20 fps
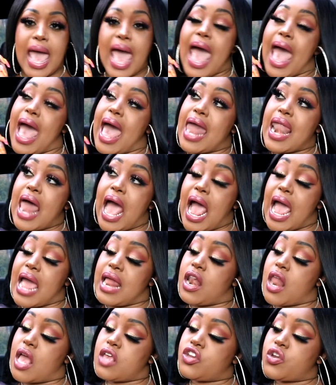
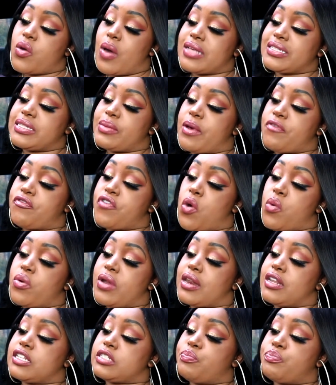I, you know, I see my phone
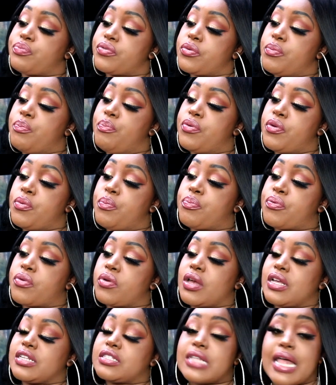and it's brr, brr,
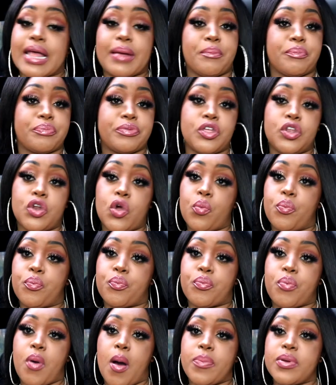brr. It's like, you know,
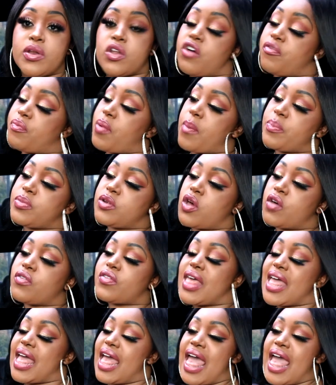popping off, popping off.